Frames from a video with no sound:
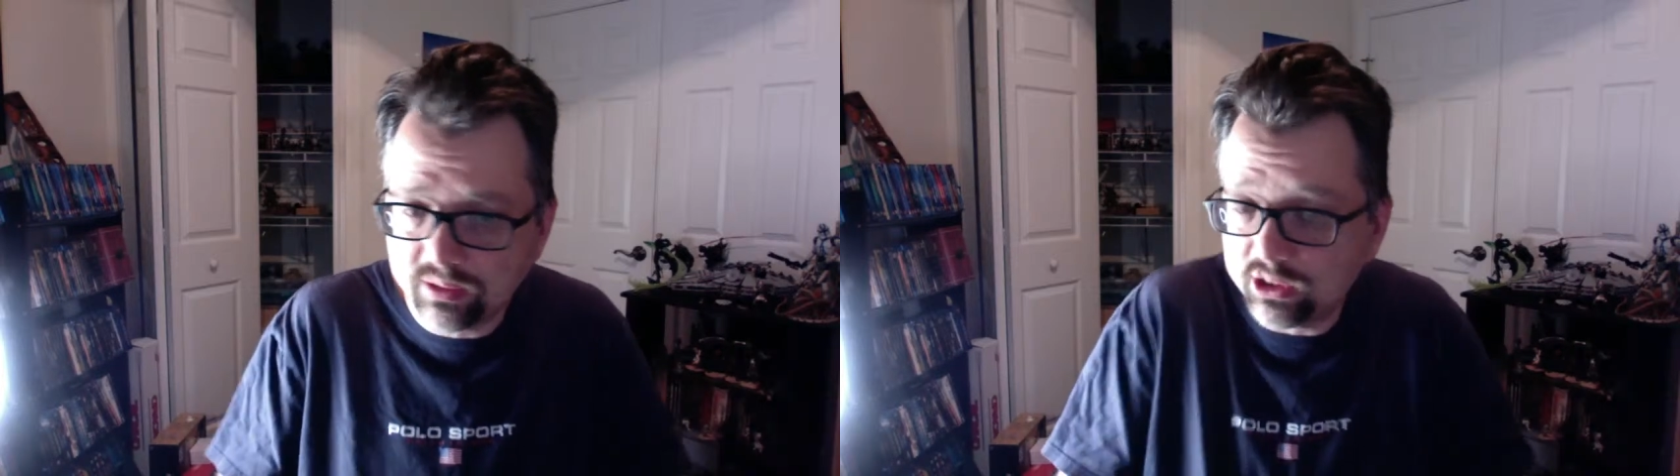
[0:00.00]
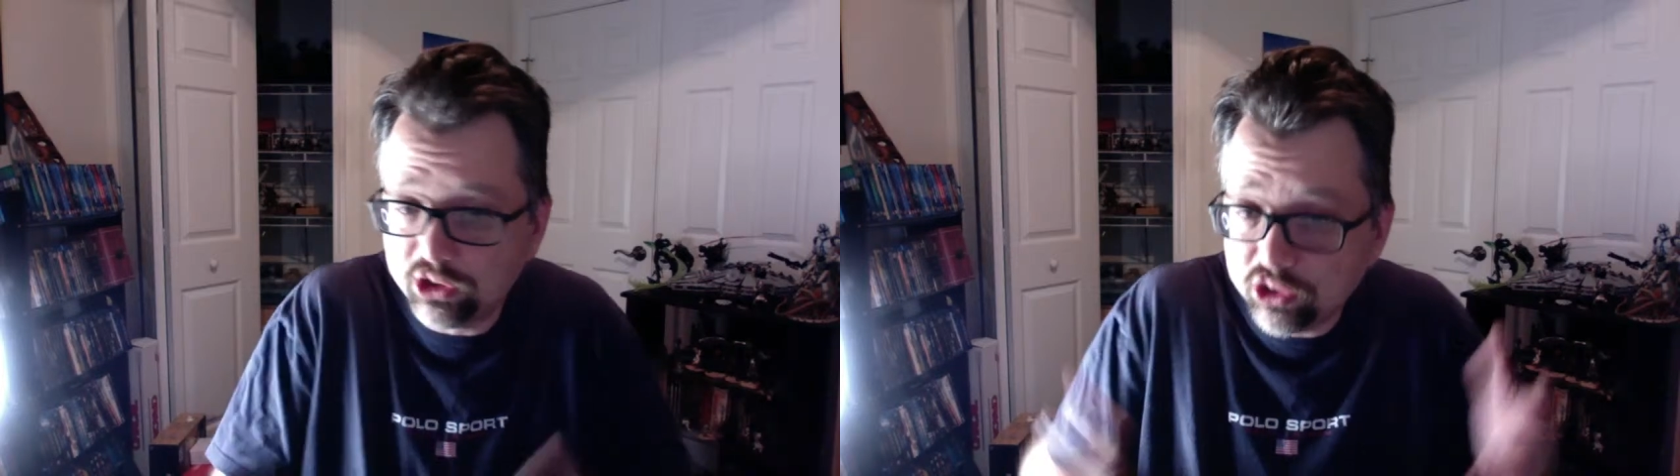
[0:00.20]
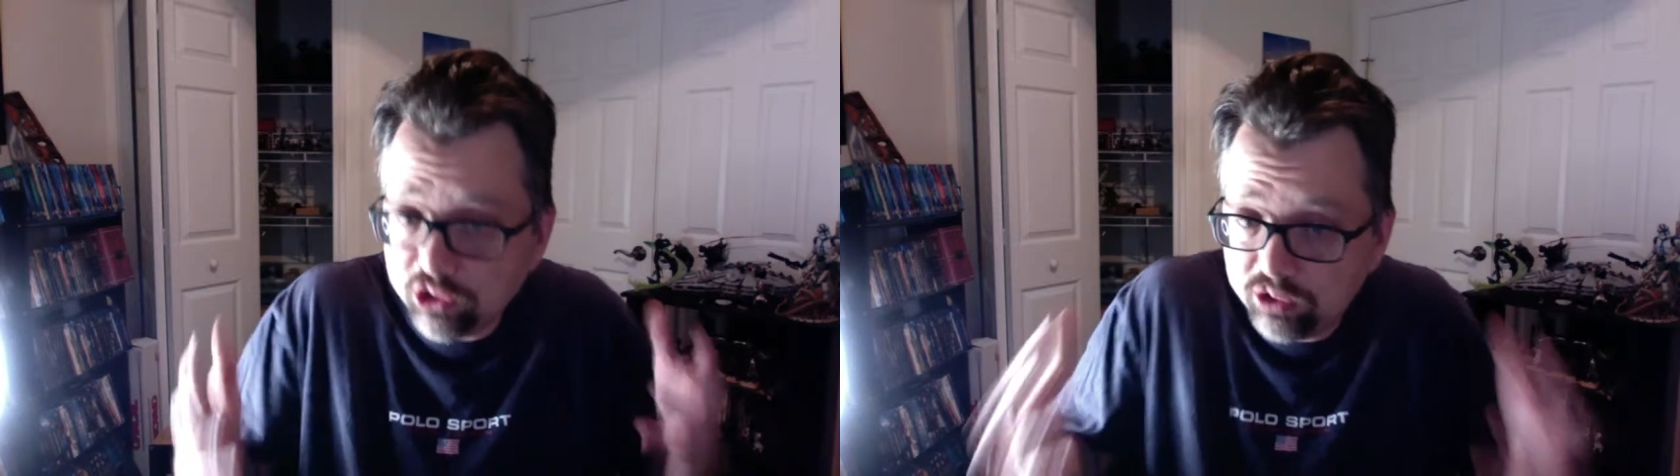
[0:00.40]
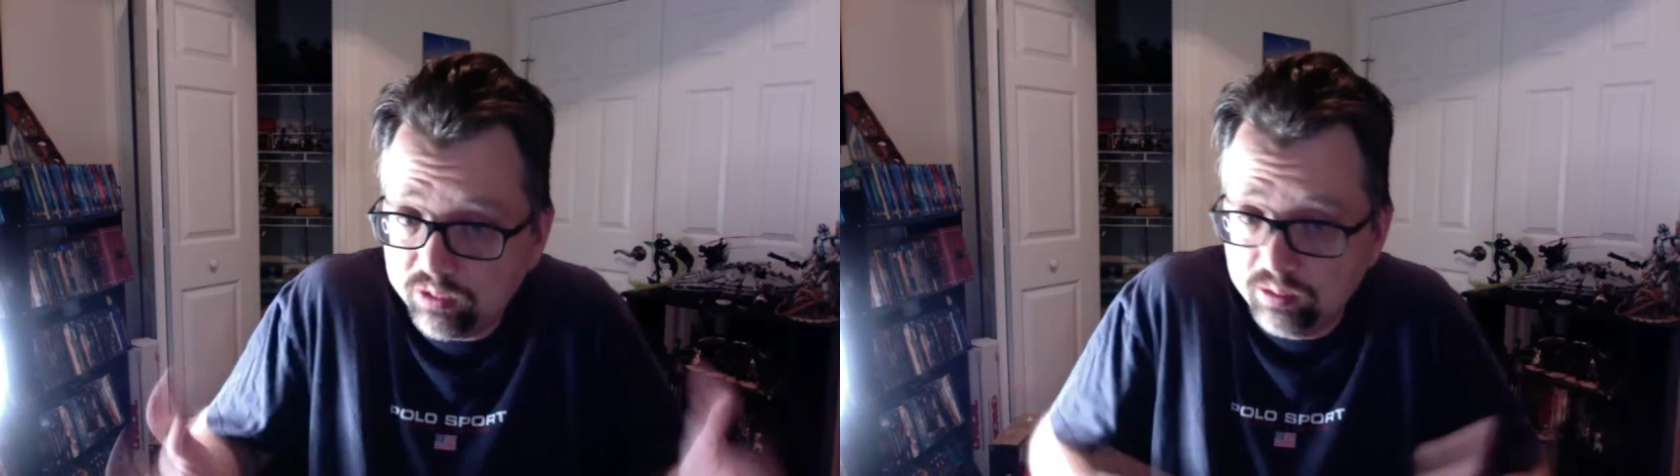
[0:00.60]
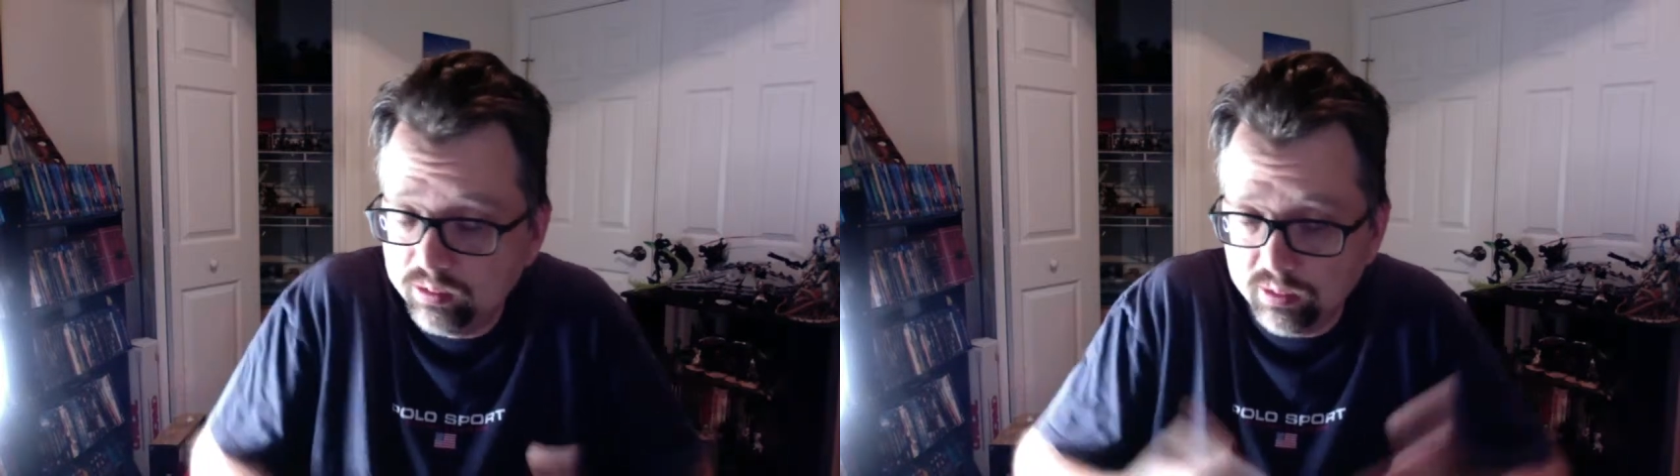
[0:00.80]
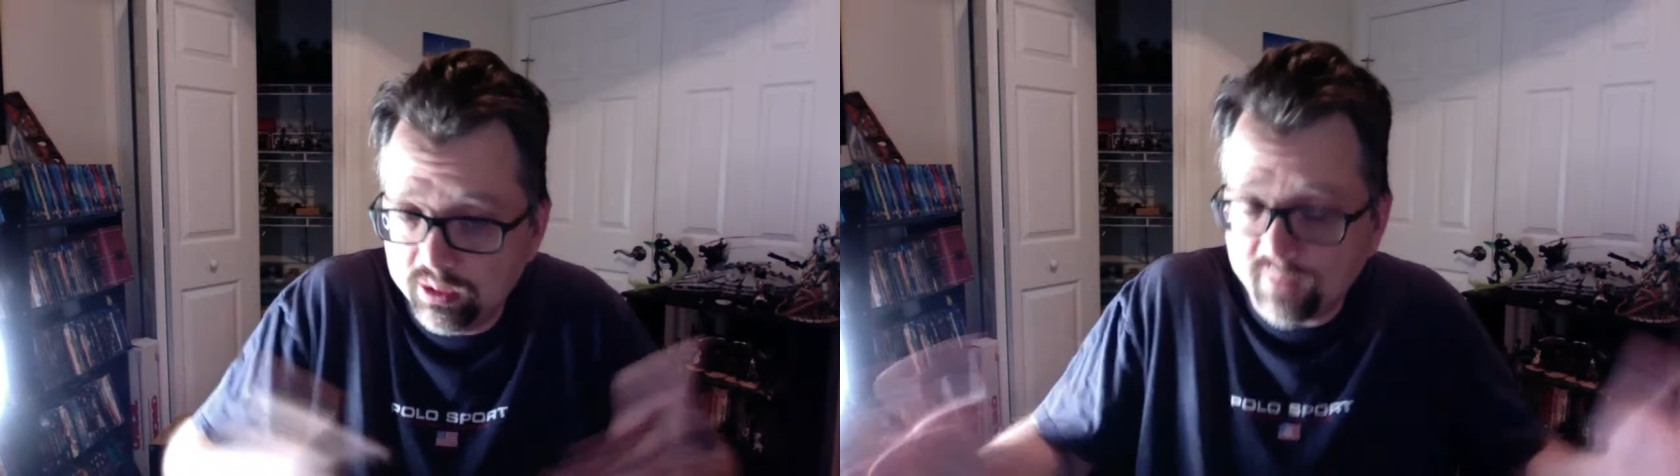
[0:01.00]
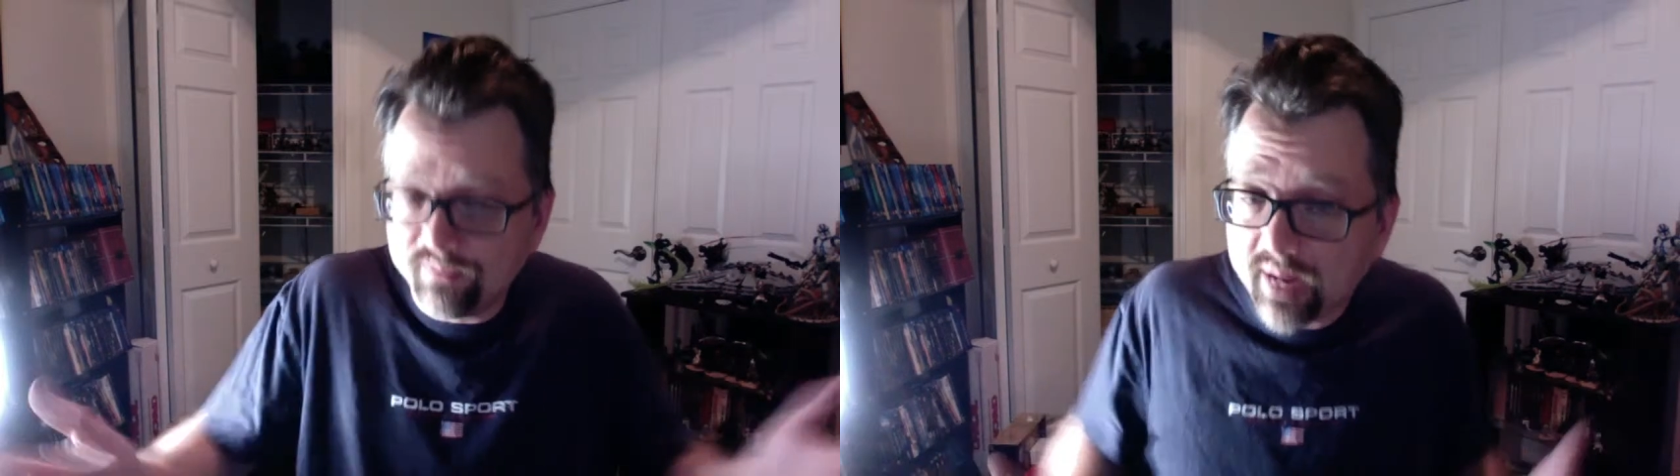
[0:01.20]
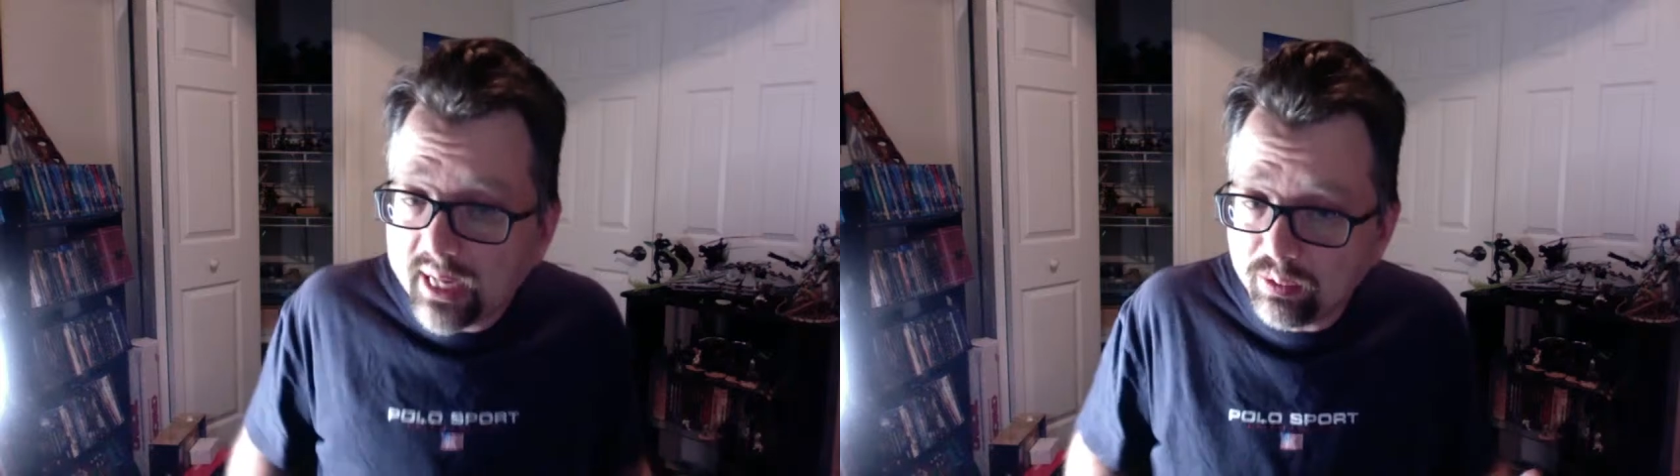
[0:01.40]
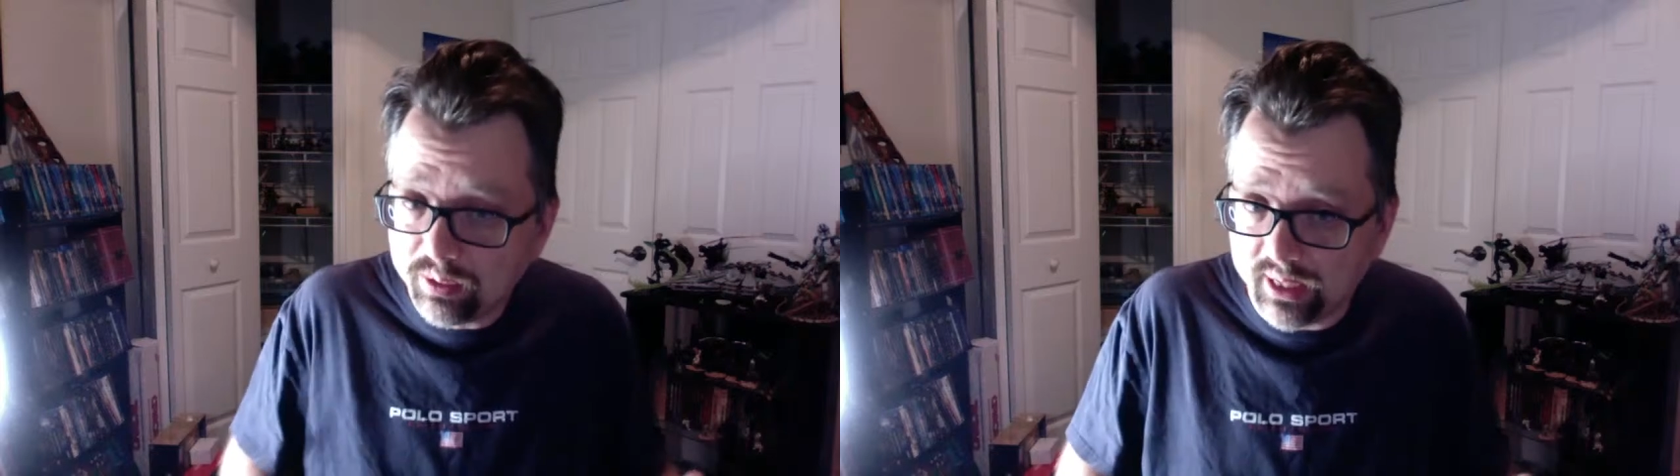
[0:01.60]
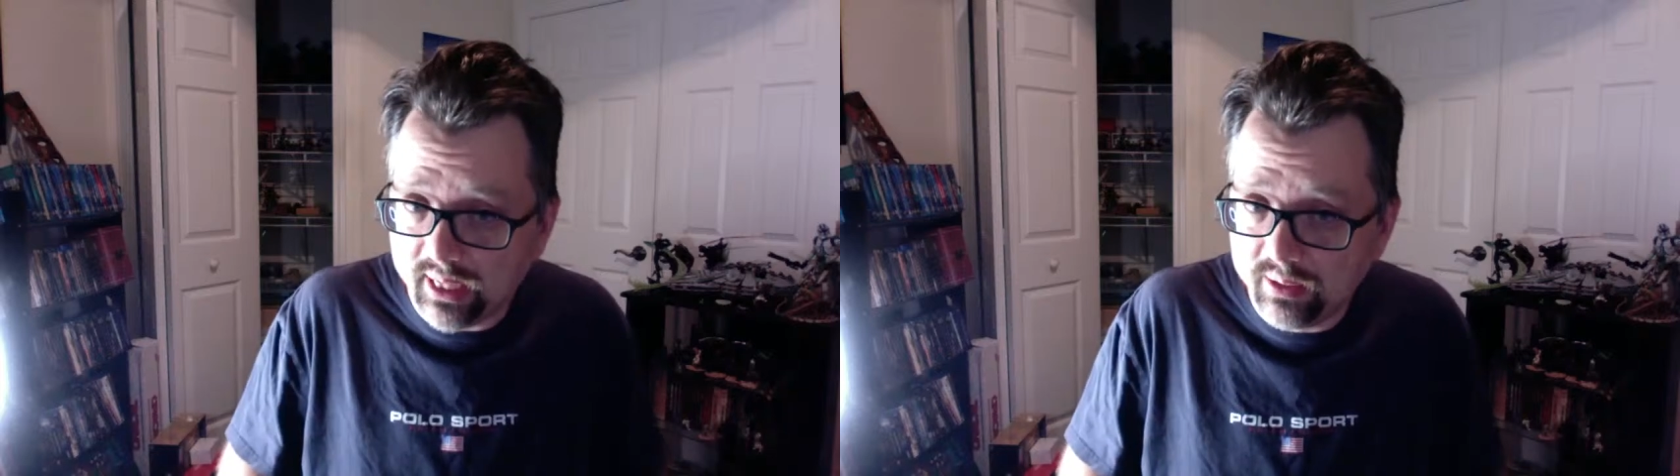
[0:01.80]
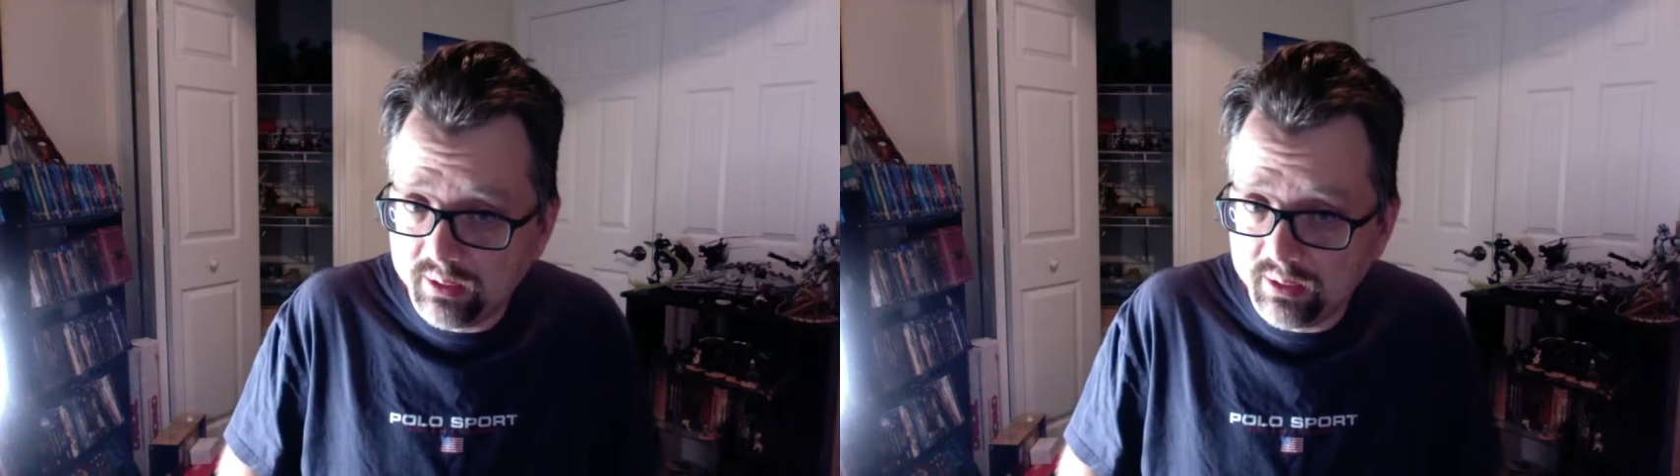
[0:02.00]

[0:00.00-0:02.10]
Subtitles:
that they're fine with that.